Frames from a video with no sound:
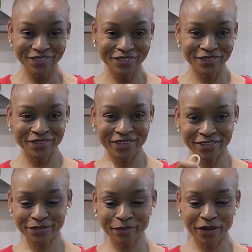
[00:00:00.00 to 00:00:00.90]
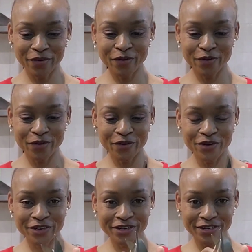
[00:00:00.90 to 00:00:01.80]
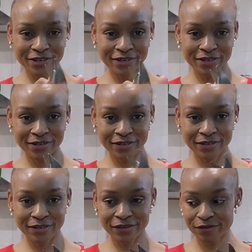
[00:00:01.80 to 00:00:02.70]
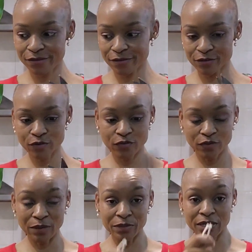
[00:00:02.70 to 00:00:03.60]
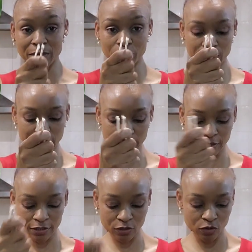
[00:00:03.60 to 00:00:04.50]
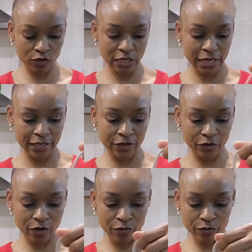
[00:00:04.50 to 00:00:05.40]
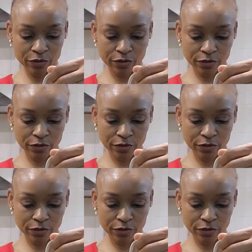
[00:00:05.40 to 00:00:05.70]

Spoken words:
So here's my cord, you know. So I mean, I'm gonna need this to tie it around.